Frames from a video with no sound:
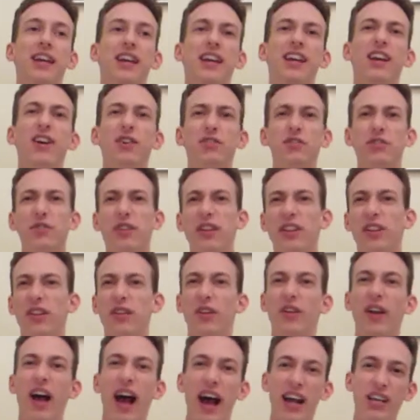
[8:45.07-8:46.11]
He also can
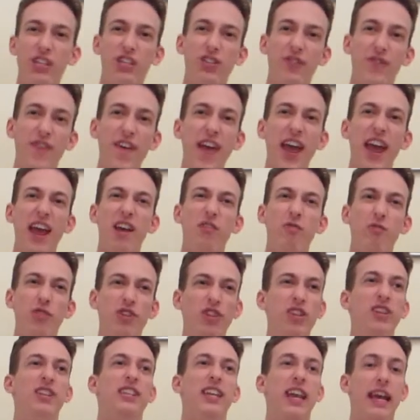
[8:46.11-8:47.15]
learn Ice Fang,
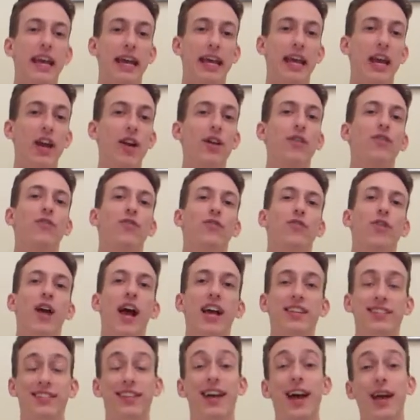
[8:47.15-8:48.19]
which can take care of
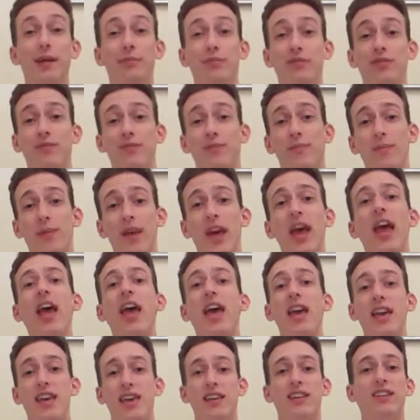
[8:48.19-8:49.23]
grass types.
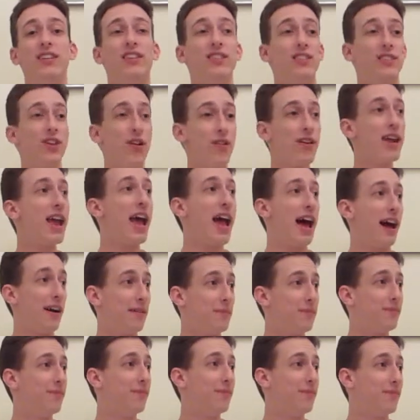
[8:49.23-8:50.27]
So yeah,
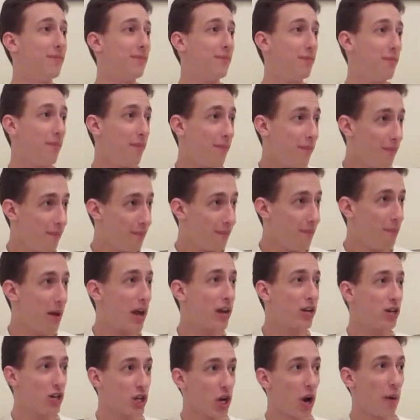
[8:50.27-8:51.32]

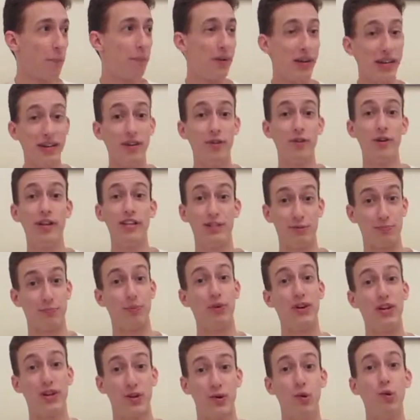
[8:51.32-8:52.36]
Mega Sharpedo is
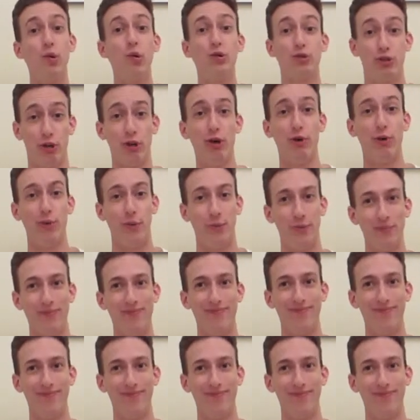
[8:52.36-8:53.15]
pretty cool too.